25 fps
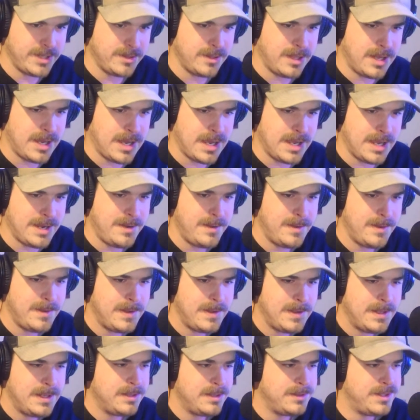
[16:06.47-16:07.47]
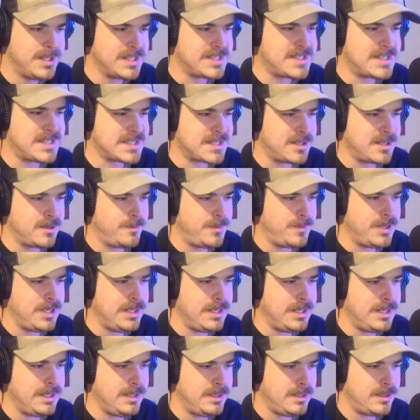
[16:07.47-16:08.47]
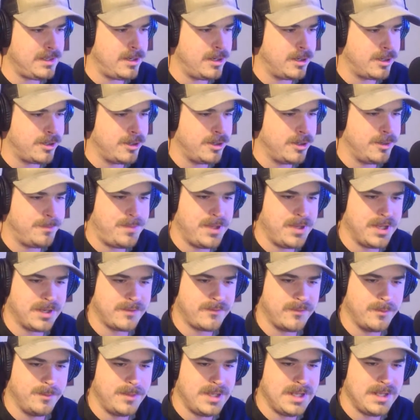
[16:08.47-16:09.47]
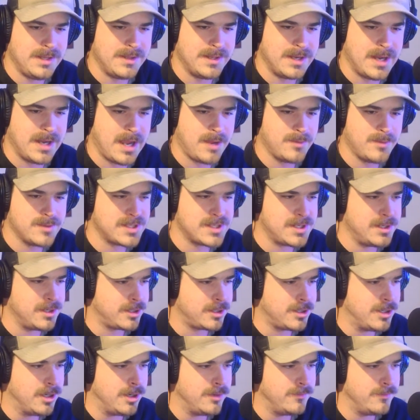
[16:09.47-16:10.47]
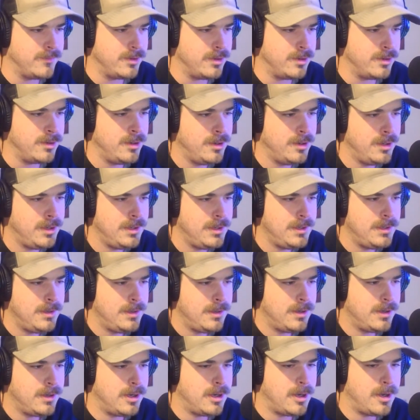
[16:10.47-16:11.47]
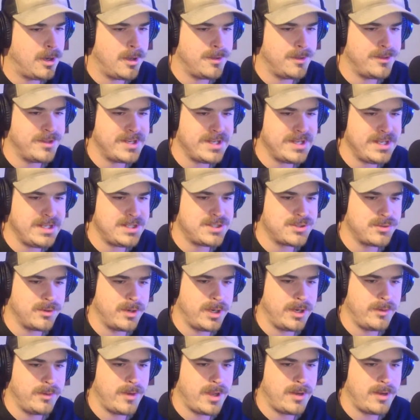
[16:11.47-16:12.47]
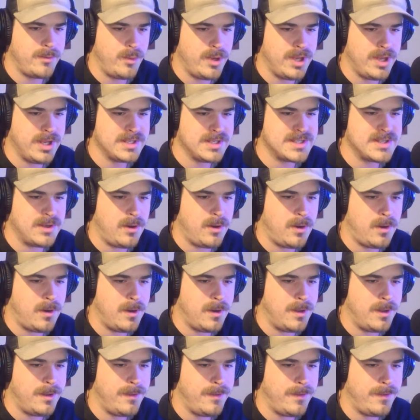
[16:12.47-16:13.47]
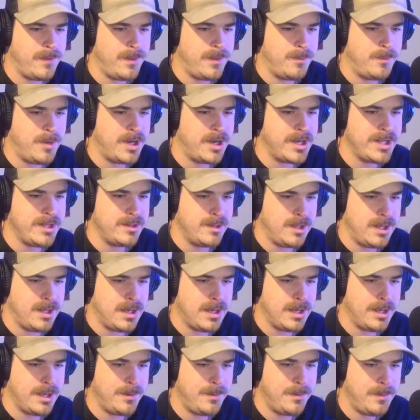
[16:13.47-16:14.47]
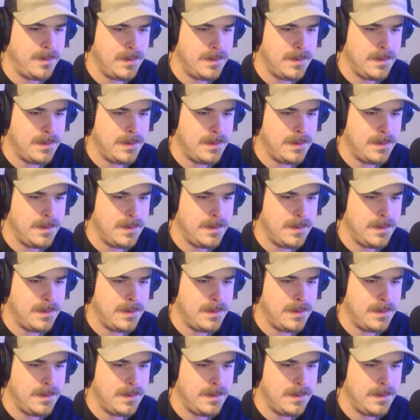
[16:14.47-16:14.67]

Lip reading: line, this is going to be a good pick for me that I was going to cover the Detroit Red Wings on the money line